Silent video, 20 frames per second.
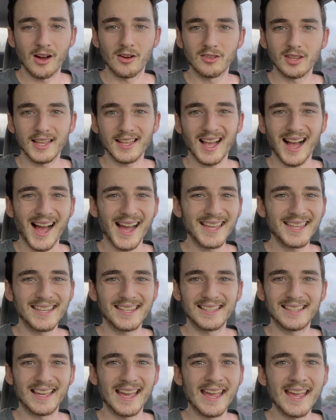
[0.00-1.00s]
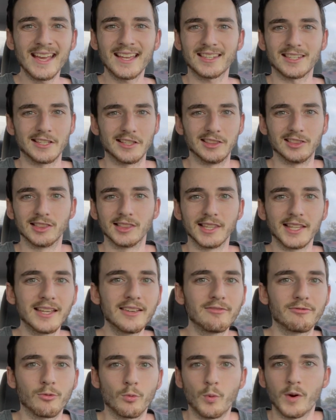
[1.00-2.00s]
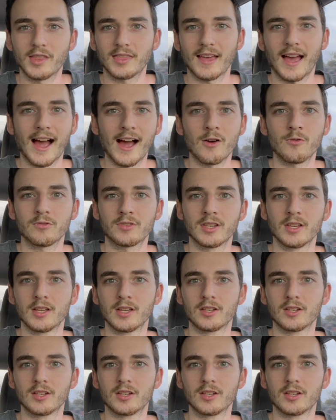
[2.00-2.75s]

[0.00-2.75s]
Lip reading: Like, I can't live without